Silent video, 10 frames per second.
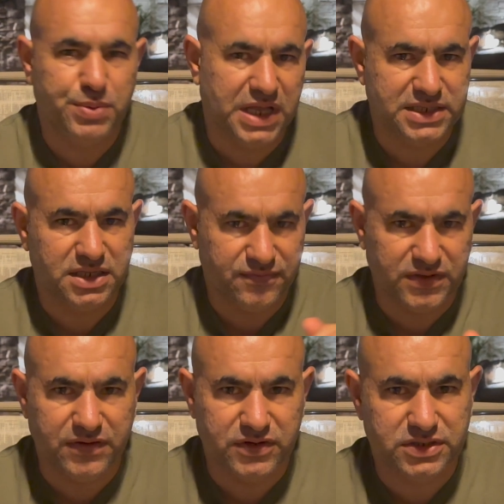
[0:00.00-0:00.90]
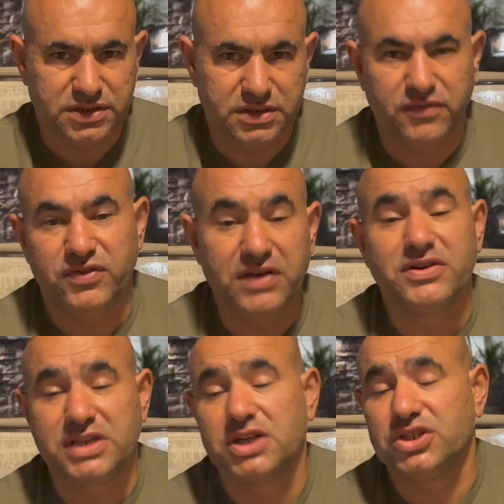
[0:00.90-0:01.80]
plus on the flavors.
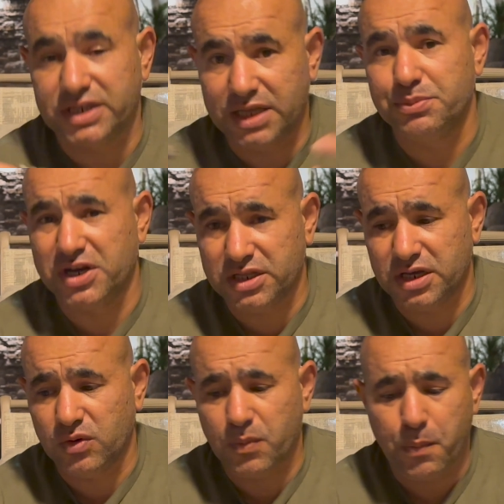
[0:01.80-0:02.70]
Flavors actually get better now.